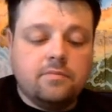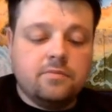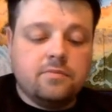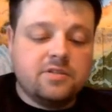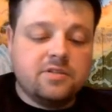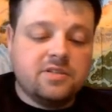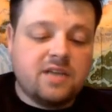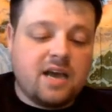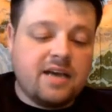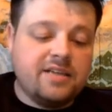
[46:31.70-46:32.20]

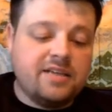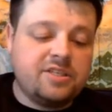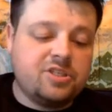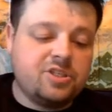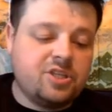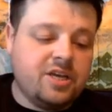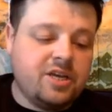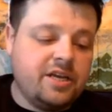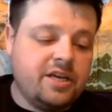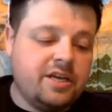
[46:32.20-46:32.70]
Size
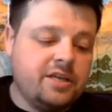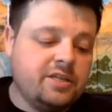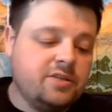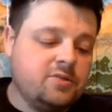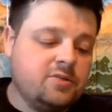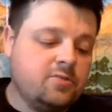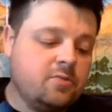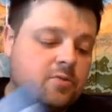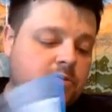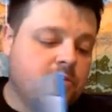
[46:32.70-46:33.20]

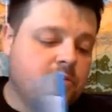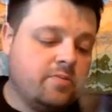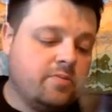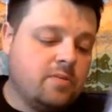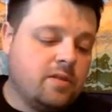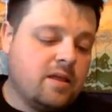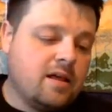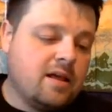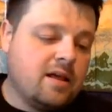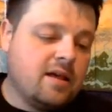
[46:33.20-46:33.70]
change won't
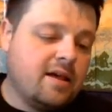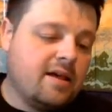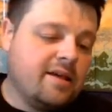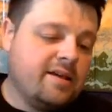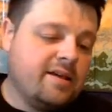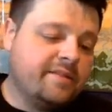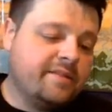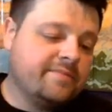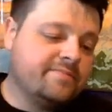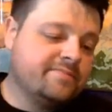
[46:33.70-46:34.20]

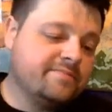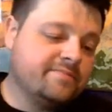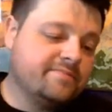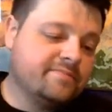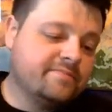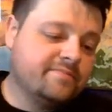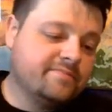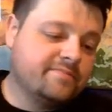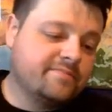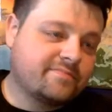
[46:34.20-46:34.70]
apply.
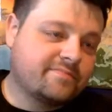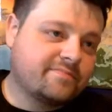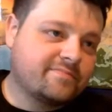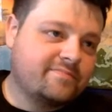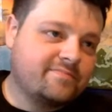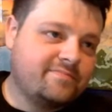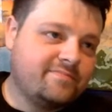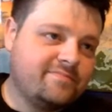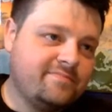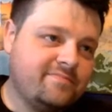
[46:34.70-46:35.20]

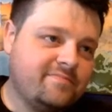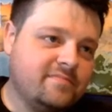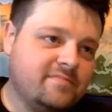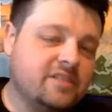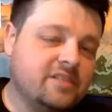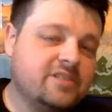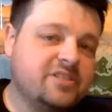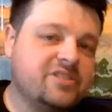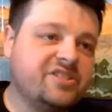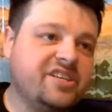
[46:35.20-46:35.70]

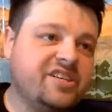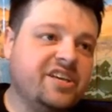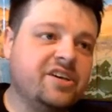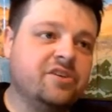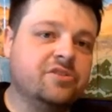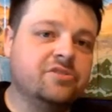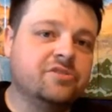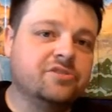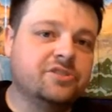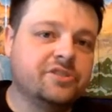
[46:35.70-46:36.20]

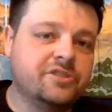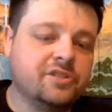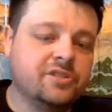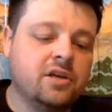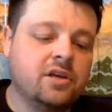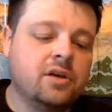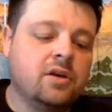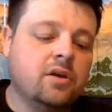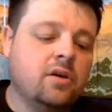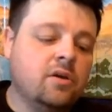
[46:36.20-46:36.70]
Skills
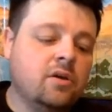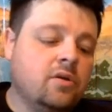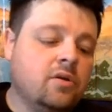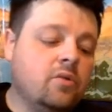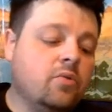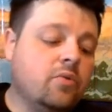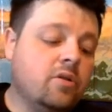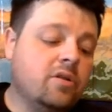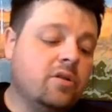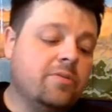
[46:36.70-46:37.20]

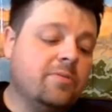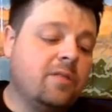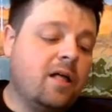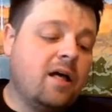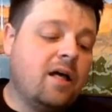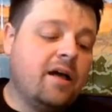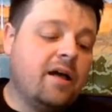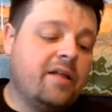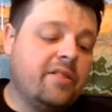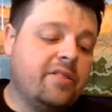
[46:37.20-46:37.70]
will
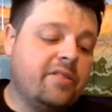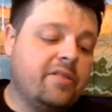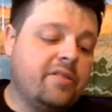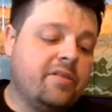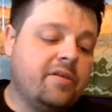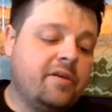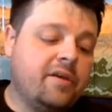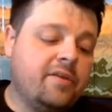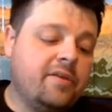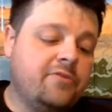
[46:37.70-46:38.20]
apply
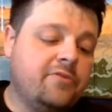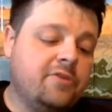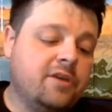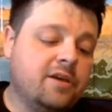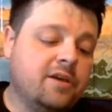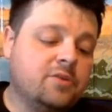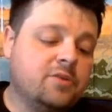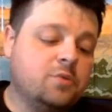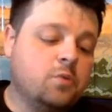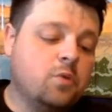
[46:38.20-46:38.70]
if you
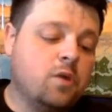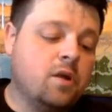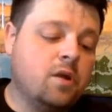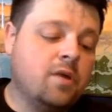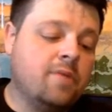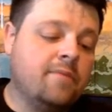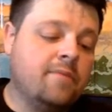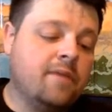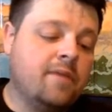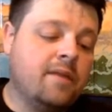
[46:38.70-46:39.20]
guys want
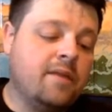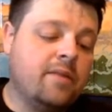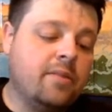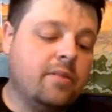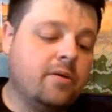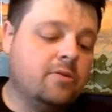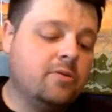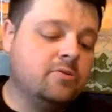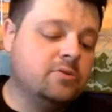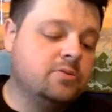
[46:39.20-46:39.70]
them, and
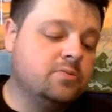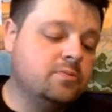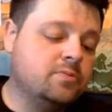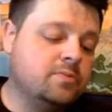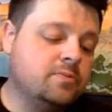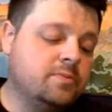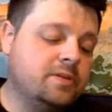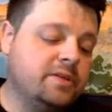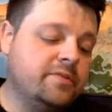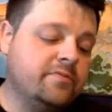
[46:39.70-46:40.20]
those will
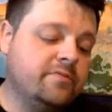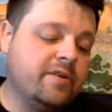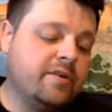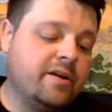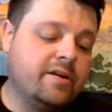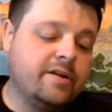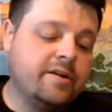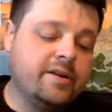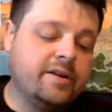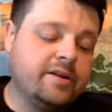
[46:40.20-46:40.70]
be
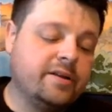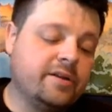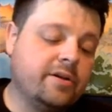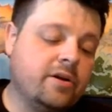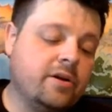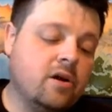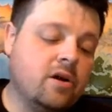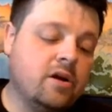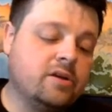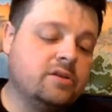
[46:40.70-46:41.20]
varied in
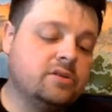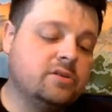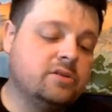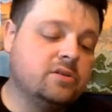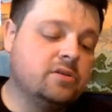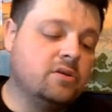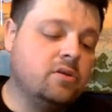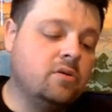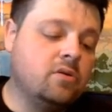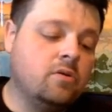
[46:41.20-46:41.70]
cost,
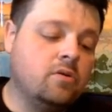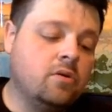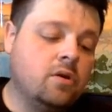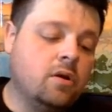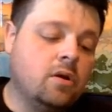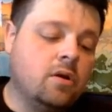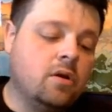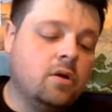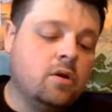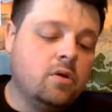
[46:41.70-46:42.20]
so
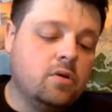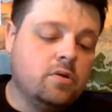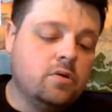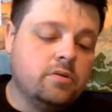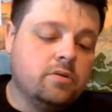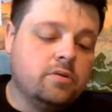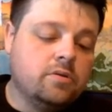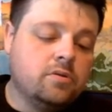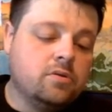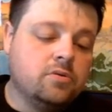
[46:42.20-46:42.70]

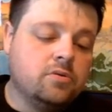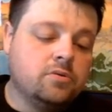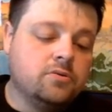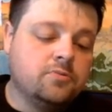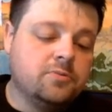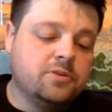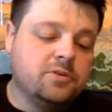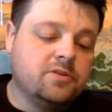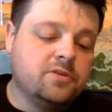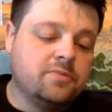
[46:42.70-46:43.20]
those will
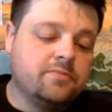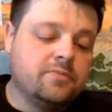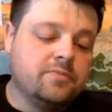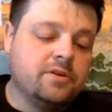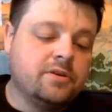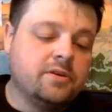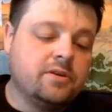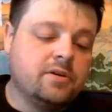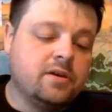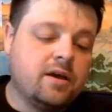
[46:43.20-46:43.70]
be
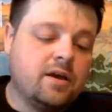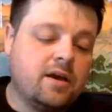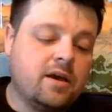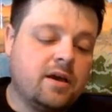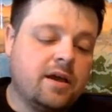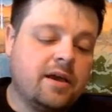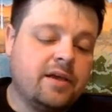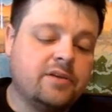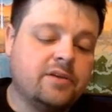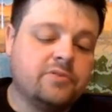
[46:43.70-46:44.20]
something
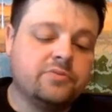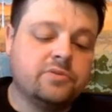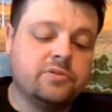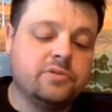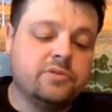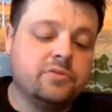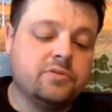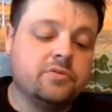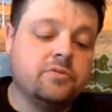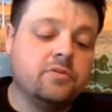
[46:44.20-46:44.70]
I guess we'll
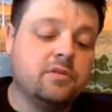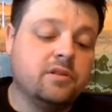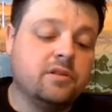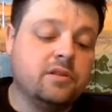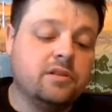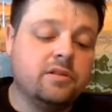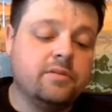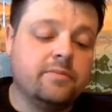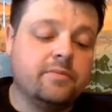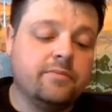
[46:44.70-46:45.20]
do
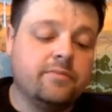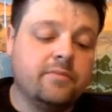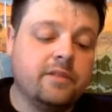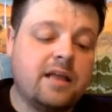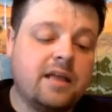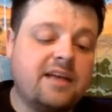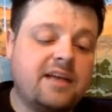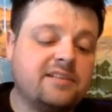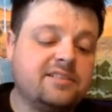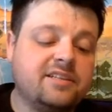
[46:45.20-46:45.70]

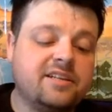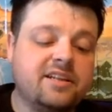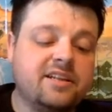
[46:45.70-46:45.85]
last.